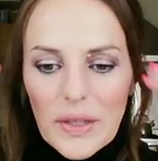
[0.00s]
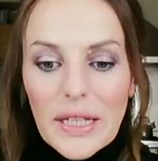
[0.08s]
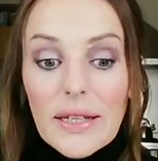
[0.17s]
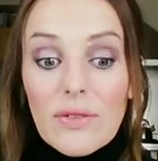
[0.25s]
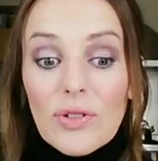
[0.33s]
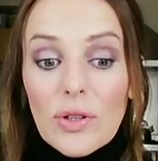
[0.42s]

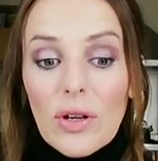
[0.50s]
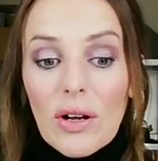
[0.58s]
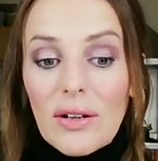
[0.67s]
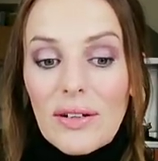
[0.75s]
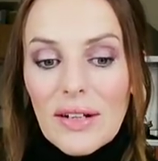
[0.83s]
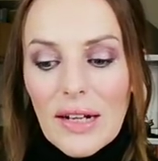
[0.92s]
even,
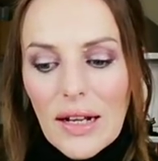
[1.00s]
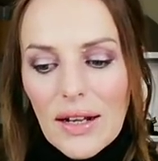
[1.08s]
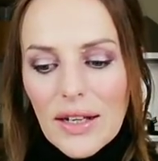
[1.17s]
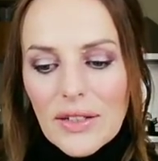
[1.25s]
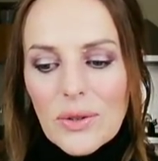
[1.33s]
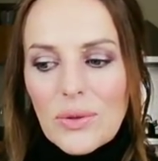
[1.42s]

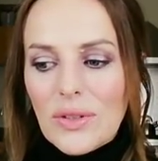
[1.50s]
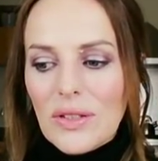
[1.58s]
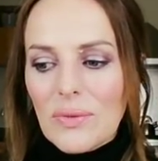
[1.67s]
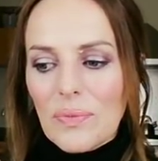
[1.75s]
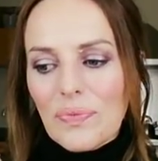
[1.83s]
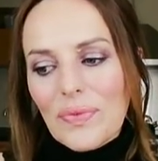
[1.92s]
I know,
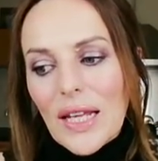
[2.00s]
the